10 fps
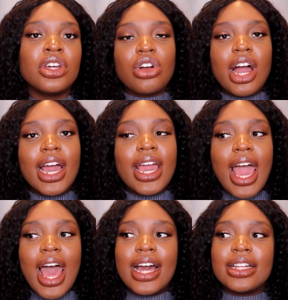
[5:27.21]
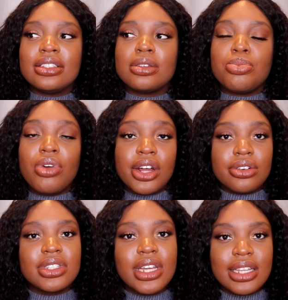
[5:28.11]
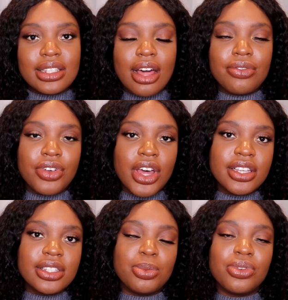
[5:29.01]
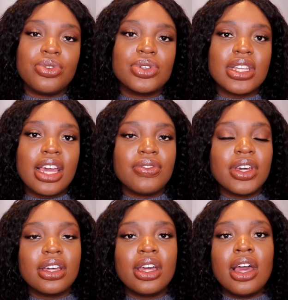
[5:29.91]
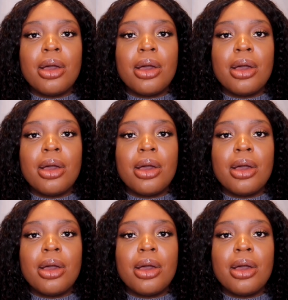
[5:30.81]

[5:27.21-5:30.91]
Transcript: Try and prioritize that first before saving,